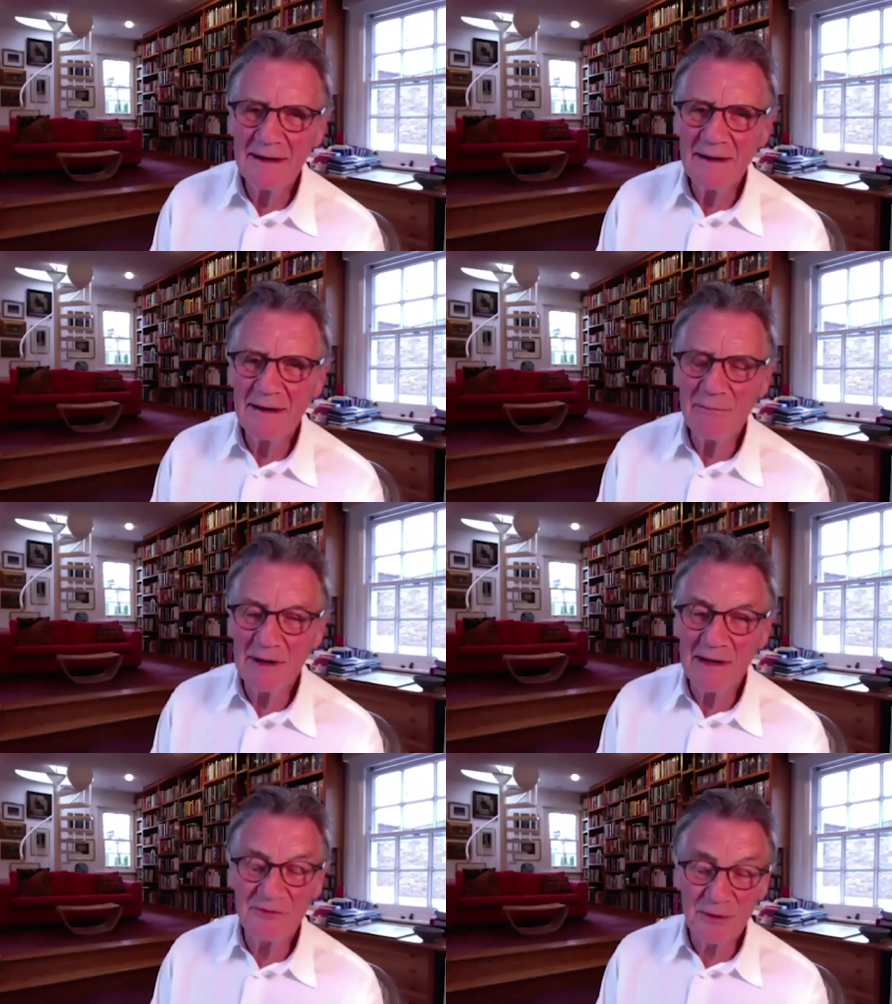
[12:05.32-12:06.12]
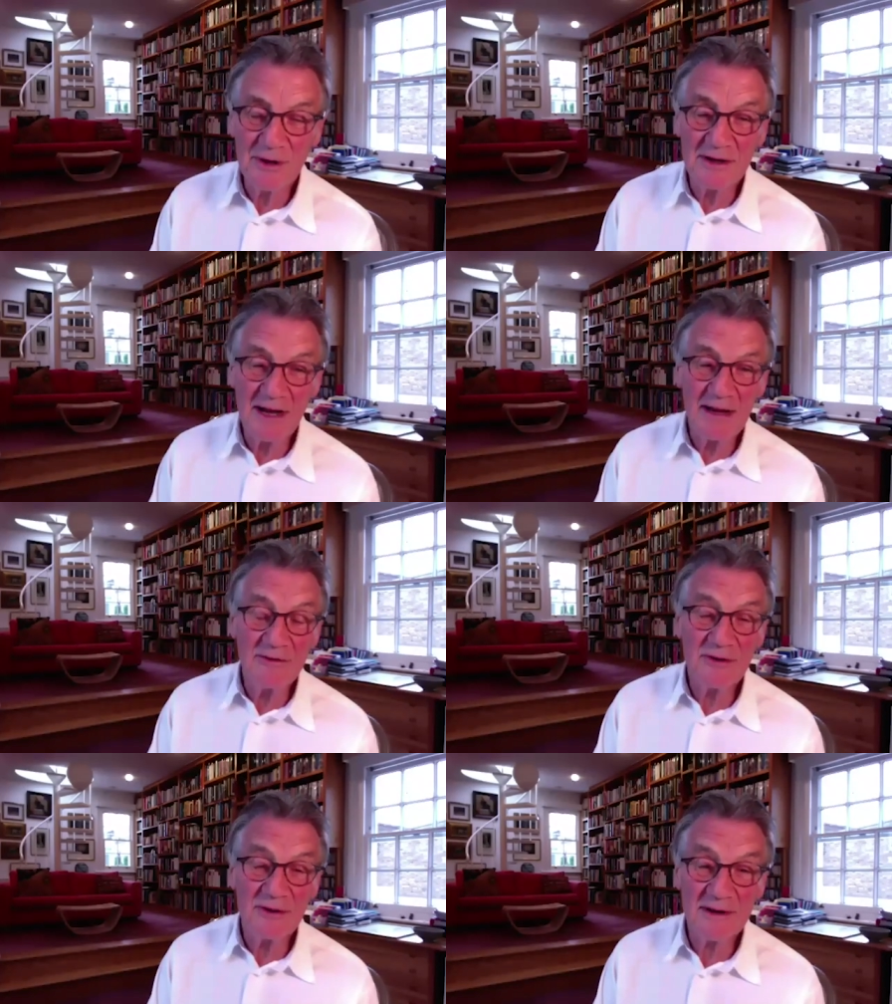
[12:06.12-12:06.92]
uh, into, a cana-
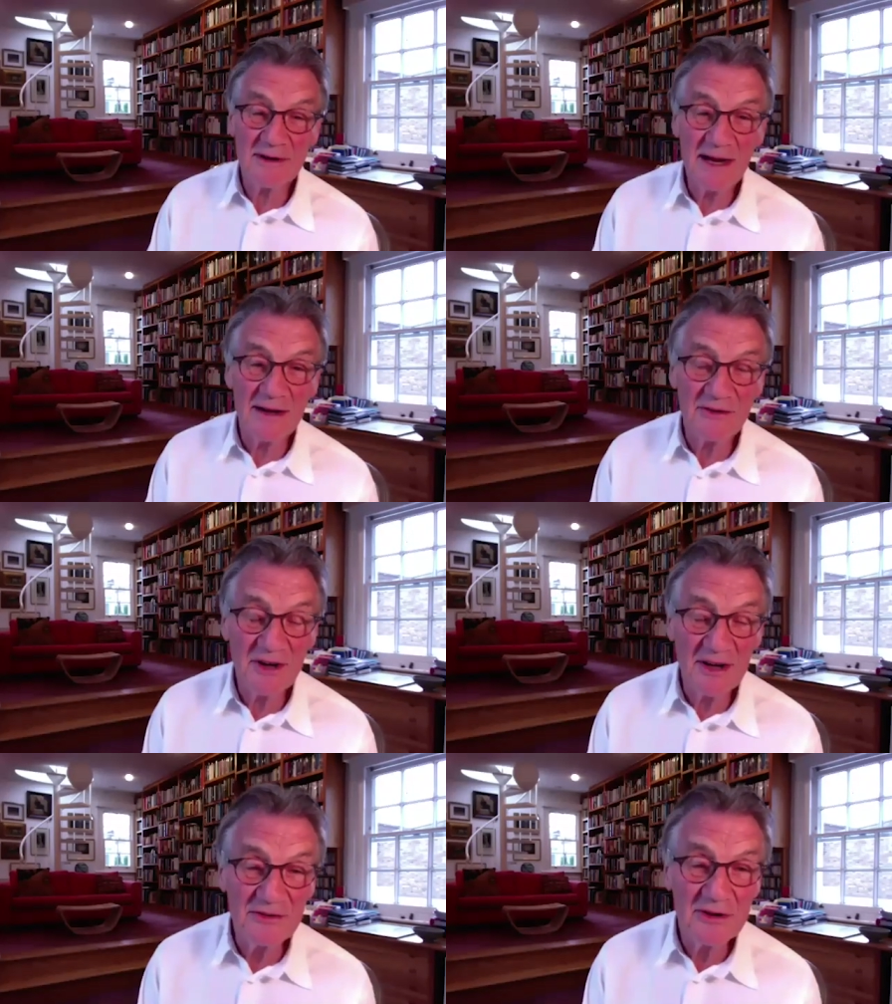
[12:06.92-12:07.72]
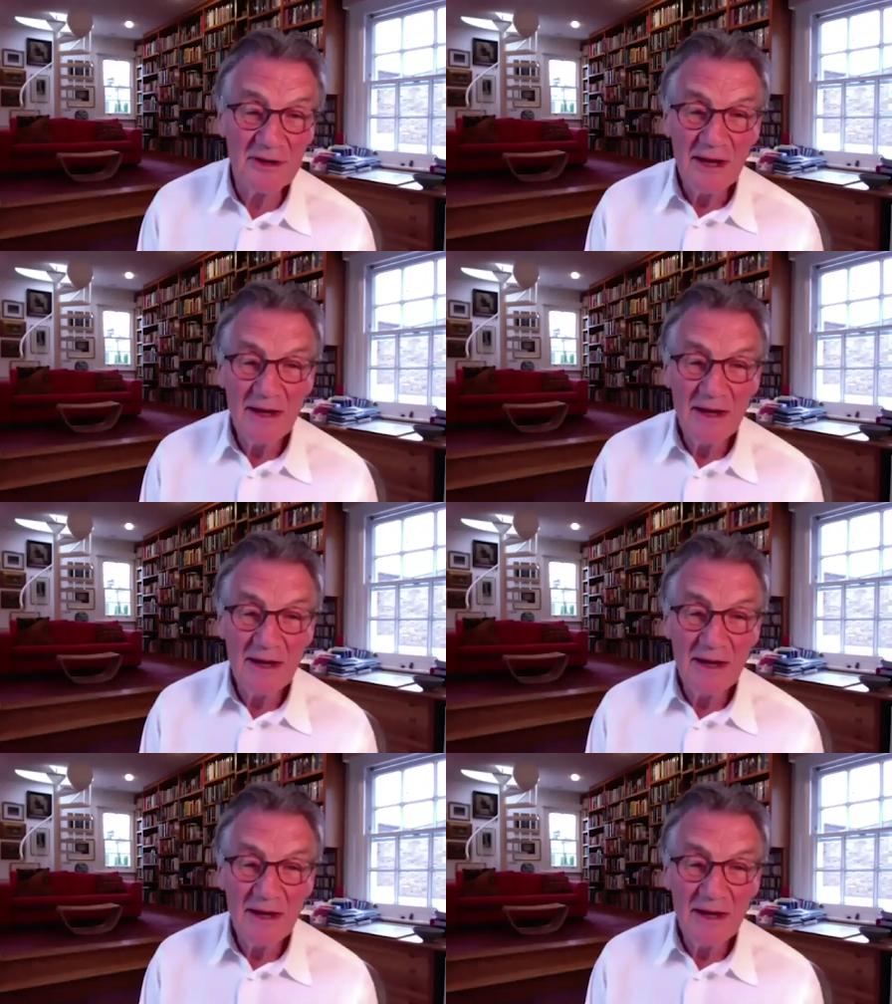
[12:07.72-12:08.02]
into the canal at Teddington.